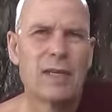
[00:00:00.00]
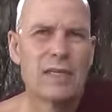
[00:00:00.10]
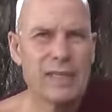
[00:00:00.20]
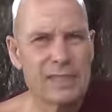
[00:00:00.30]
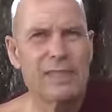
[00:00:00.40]

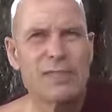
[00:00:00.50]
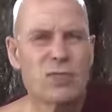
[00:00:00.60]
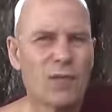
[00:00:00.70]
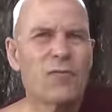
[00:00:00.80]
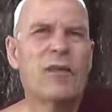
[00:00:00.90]
That's the
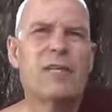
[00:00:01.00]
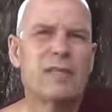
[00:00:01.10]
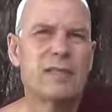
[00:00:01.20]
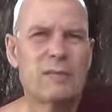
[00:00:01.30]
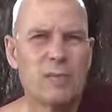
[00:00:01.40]
suffering
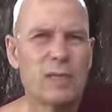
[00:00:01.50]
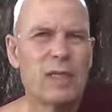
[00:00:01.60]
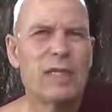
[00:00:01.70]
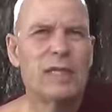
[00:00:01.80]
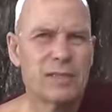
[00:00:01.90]

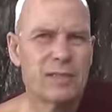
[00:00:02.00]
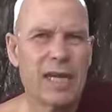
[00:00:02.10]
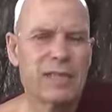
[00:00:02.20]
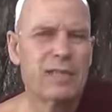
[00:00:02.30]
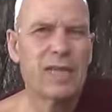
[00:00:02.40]

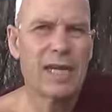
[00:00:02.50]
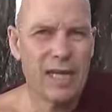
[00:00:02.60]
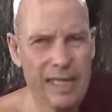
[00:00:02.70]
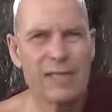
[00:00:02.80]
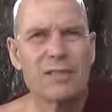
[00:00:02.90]
inside the jhana.
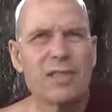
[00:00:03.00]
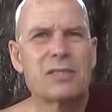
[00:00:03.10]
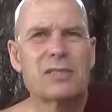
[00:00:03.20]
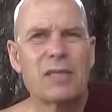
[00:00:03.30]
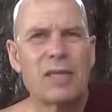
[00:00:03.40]
Again,
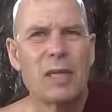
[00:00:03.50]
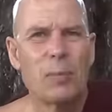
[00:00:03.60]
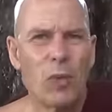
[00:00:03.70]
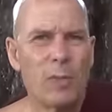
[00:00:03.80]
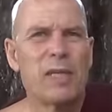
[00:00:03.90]
it's
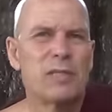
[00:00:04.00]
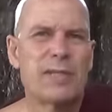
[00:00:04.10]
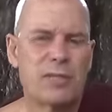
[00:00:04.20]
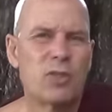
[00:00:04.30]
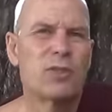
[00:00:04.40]
impermanence
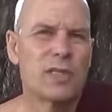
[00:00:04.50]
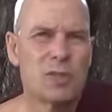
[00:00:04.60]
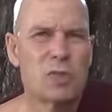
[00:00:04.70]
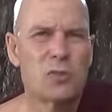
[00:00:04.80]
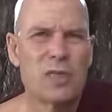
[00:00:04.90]
that do, does
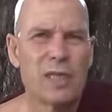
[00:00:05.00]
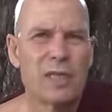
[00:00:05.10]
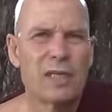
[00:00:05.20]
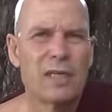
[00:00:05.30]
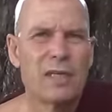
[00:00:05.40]
the trick.
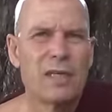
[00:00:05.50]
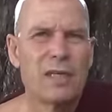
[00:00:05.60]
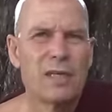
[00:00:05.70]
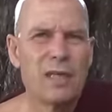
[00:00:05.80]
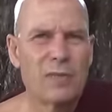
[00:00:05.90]

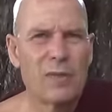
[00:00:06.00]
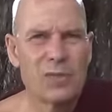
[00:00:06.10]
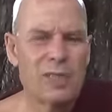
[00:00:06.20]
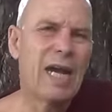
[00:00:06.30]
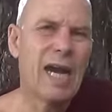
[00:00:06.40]
Then one
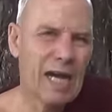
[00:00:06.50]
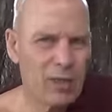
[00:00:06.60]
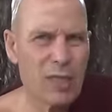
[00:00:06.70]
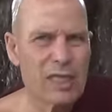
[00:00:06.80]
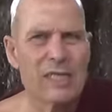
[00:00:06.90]
see, ah,
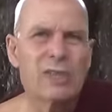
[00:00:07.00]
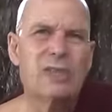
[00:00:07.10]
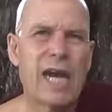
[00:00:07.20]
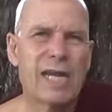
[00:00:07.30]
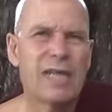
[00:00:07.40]
okay, this
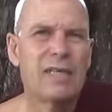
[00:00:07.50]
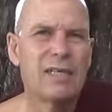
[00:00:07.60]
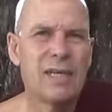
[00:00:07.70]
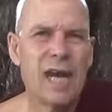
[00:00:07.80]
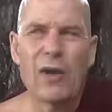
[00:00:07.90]
jhana,
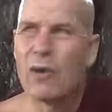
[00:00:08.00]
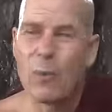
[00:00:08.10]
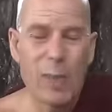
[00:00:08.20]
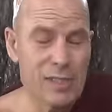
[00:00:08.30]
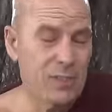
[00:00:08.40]
however
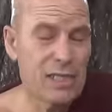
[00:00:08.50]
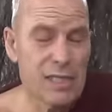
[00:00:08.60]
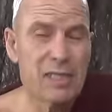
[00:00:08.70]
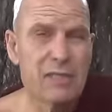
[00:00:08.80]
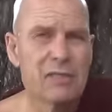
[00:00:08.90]
pleasant it
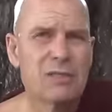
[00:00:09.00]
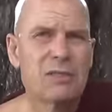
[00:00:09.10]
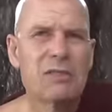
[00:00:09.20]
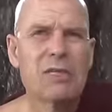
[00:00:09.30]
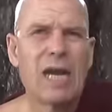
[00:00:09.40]
is,
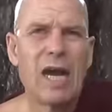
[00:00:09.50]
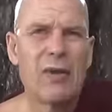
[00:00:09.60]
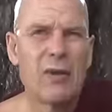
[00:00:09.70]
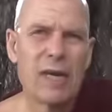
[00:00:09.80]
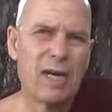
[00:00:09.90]

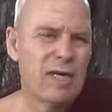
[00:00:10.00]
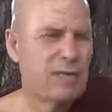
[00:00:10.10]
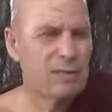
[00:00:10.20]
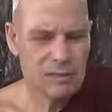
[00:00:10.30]
however